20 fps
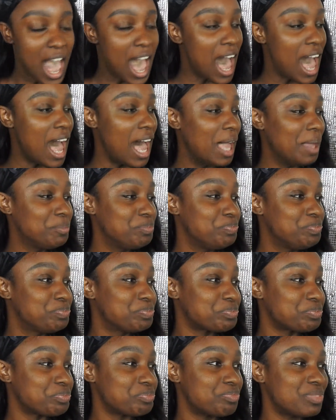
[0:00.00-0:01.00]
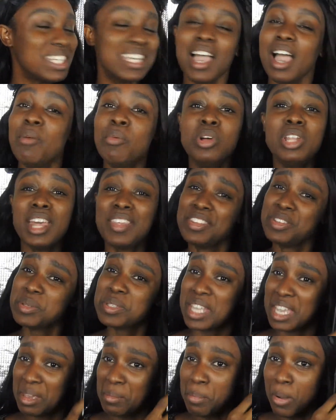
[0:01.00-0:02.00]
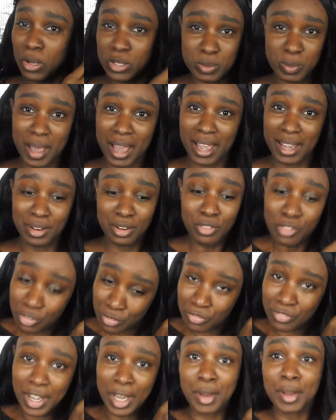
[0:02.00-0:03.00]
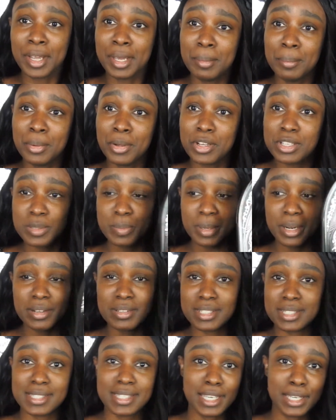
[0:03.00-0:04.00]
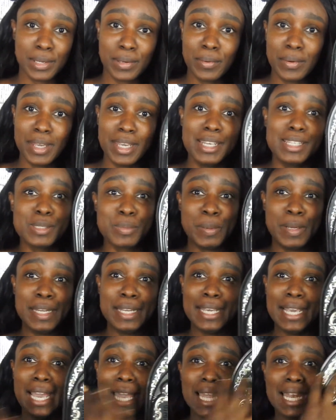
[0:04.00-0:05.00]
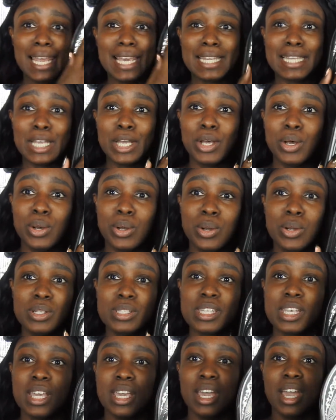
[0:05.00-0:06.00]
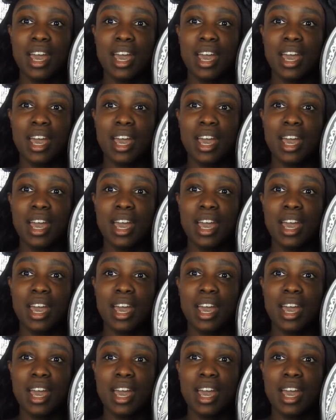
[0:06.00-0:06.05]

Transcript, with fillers: Um, I'm gonna like, this is an impulse buy, very impulse, but I was just like, you know what, it's pretty, I like the gold.